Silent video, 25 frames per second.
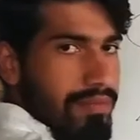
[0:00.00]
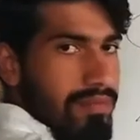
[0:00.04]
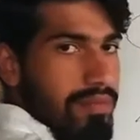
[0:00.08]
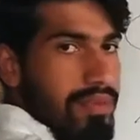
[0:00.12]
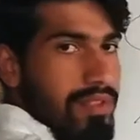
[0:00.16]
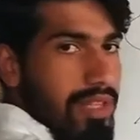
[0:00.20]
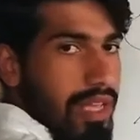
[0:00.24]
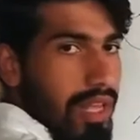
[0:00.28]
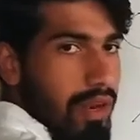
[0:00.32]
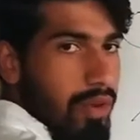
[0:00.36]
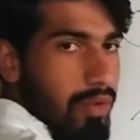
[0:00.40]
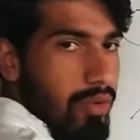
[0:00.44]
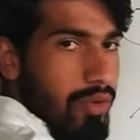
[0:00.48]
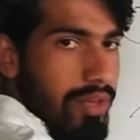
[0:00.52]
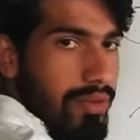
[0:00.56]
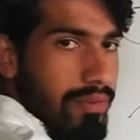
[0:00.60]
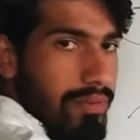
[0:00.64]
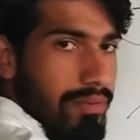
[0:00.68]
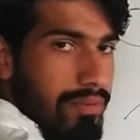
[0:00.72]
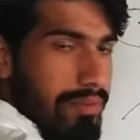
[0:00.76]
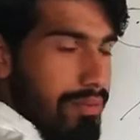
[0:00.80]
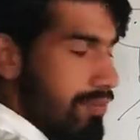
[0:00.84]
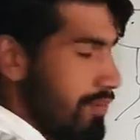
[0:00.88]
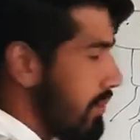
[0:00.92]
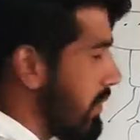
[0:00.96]
cell. Okay,
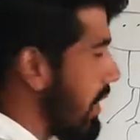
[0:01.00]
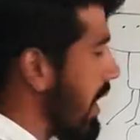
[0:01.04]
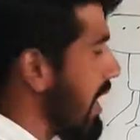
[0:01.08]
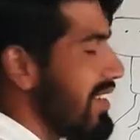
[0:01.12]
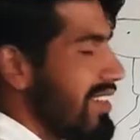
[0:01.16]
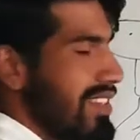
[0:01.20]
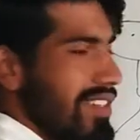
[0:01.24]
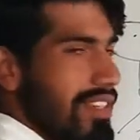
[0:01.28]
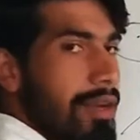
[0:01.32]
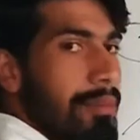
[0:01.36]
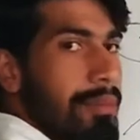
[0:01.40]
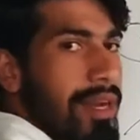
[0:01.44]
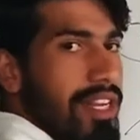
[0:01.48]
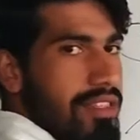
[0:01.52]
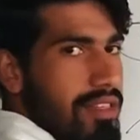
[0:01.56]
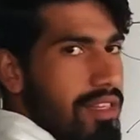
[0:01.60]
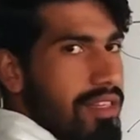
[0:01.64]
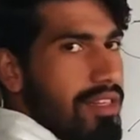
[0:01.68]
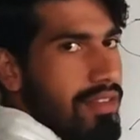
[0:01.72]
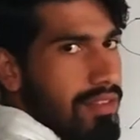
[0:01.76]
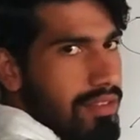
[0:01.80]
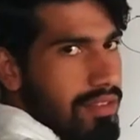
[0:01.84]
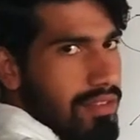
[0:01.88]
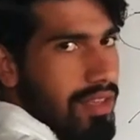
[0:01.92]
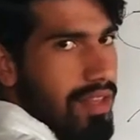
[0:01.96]
antigen
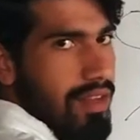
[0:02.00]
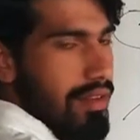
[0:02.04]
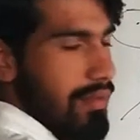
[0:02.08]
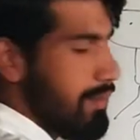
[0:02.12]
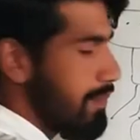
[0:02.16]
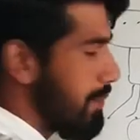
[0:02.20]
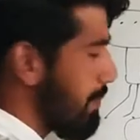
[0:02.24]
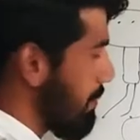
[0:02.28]
presenting cell.